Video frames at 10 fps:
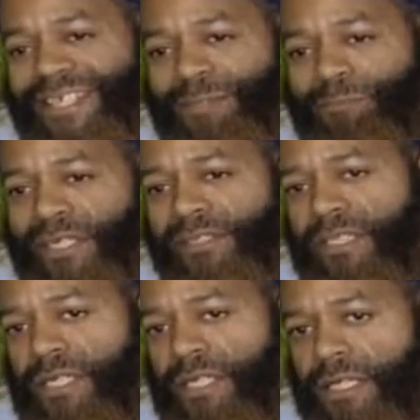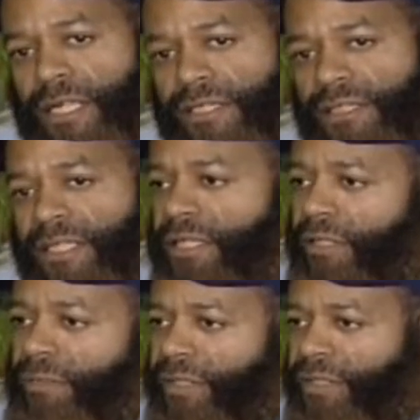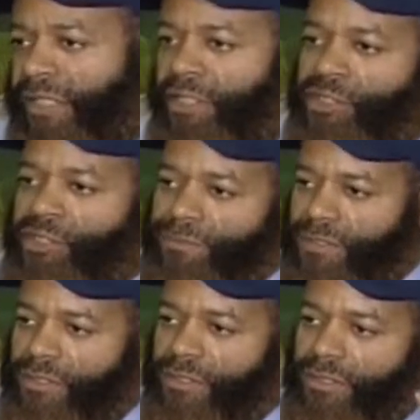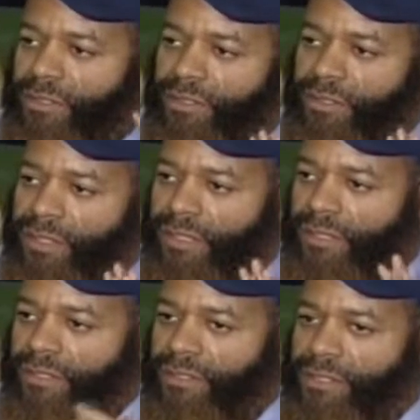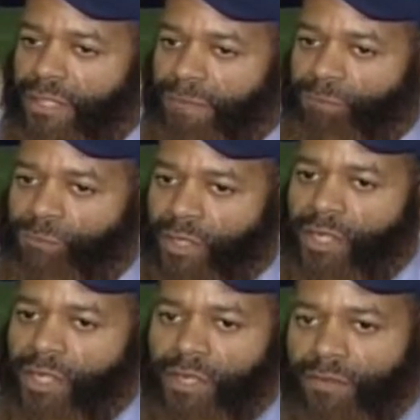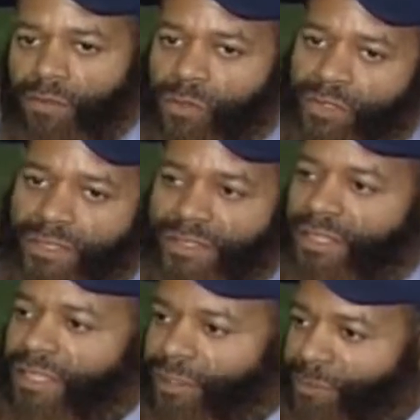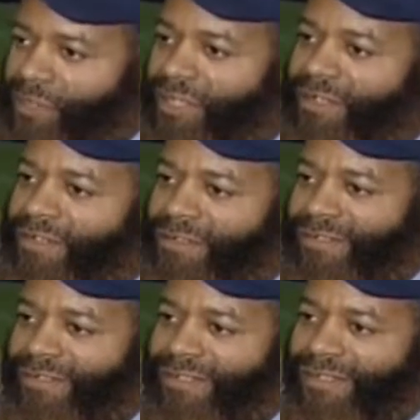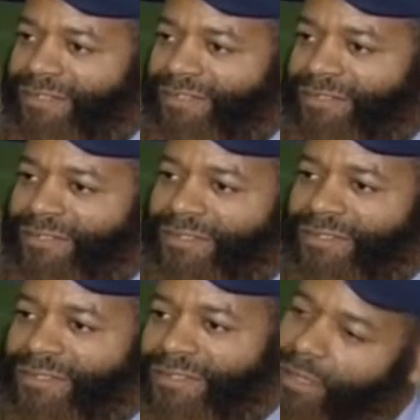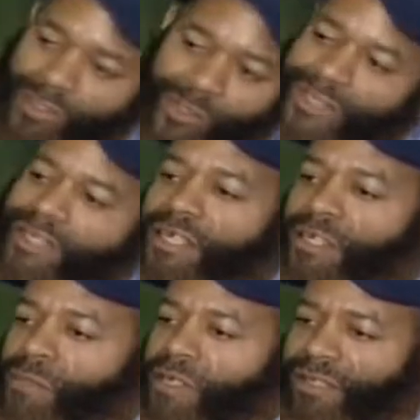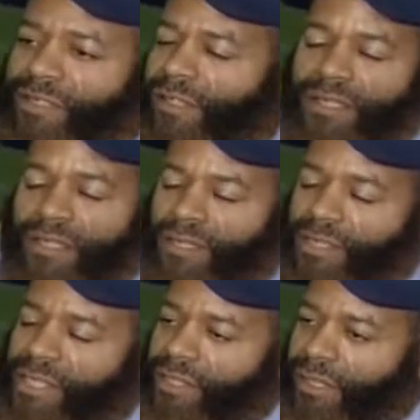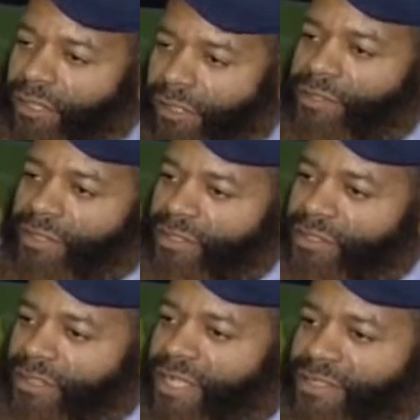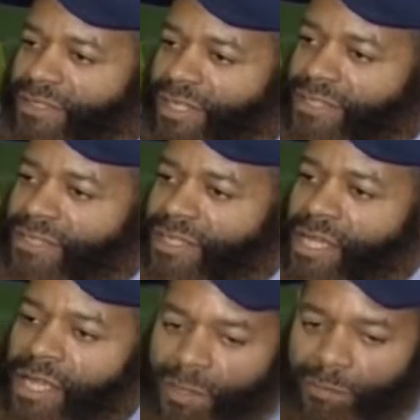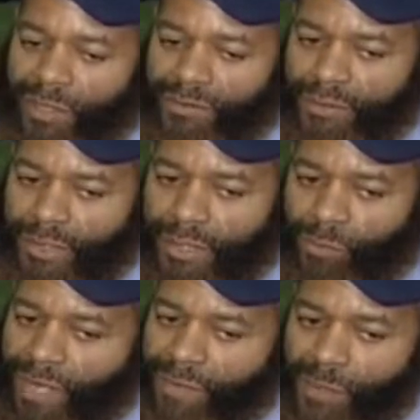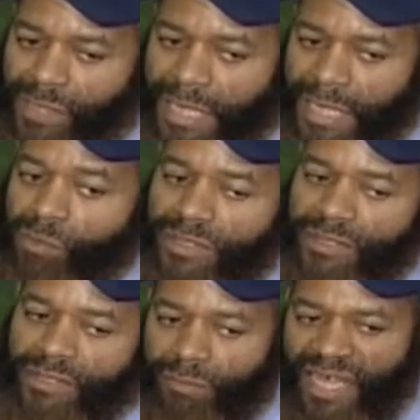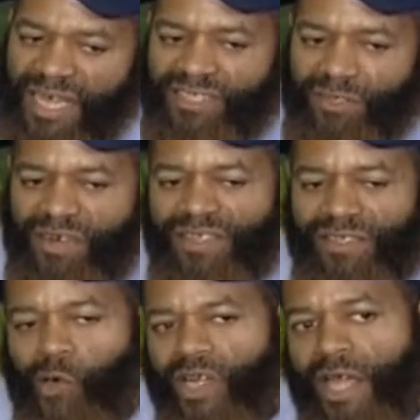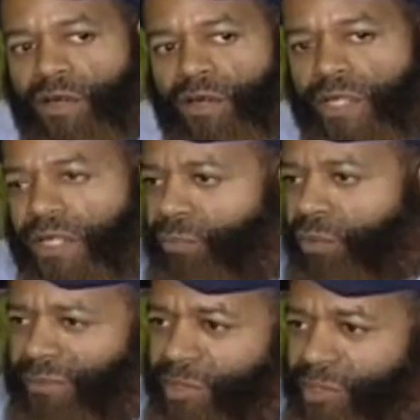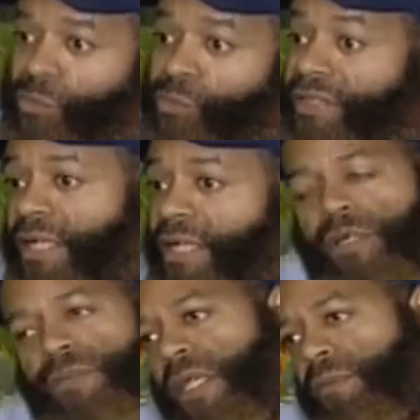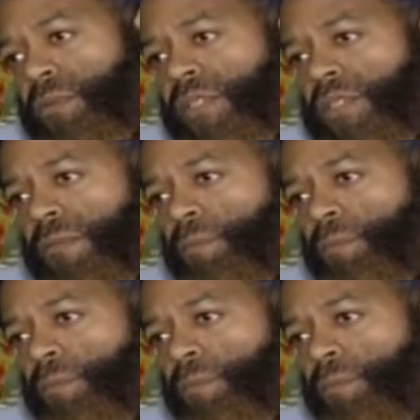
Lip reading: But I studied Arabic in Egypt, and of course I study Arabic here, and also I studied Arabic in the United States. But when I became a Muslim, I started learning how to read probably 2 weeks after I became a Muslim,